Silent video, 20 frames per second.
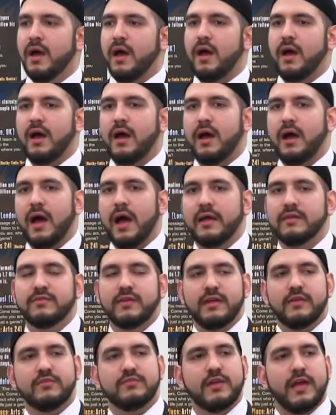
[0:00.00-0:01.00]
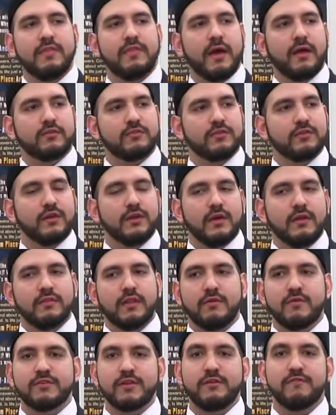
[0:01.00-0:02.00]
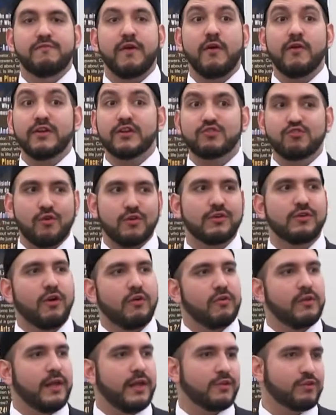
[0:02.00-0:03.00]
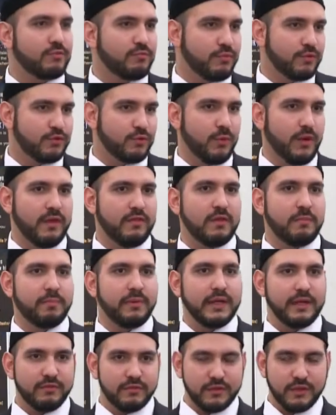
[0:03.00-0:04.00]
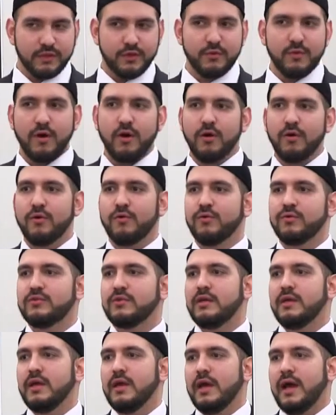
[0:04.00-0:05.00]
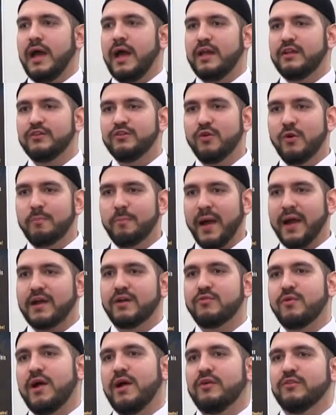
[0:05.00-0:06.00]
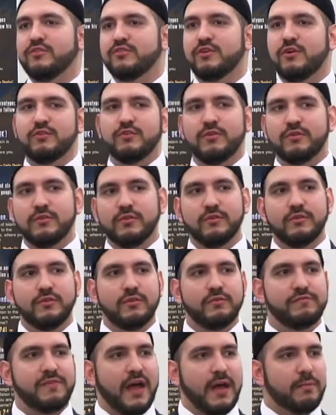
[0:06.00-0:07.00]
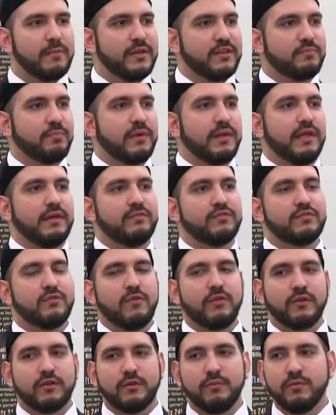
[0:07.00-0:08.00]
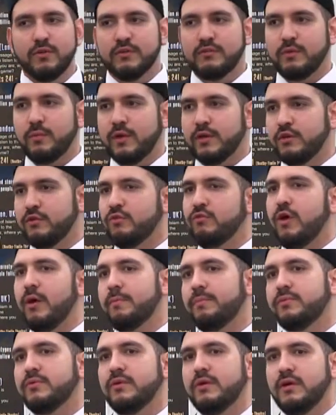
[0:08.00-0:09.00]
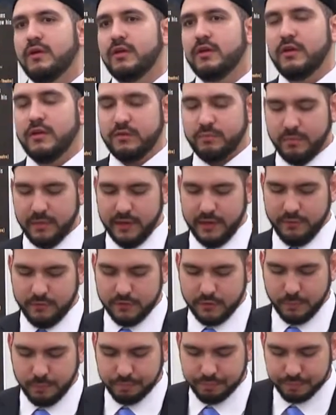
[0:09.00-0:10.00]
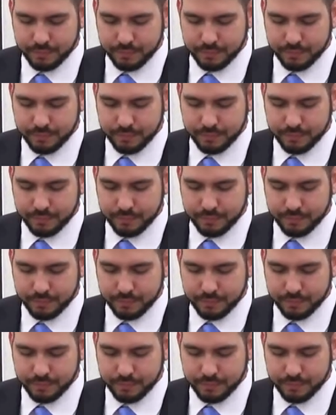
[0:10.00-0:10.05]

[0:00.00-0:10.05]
I dare say that there is a very strong correlation between the beliefs that you hold and your background, so your family's beliefs or the community where you grew up beliefs.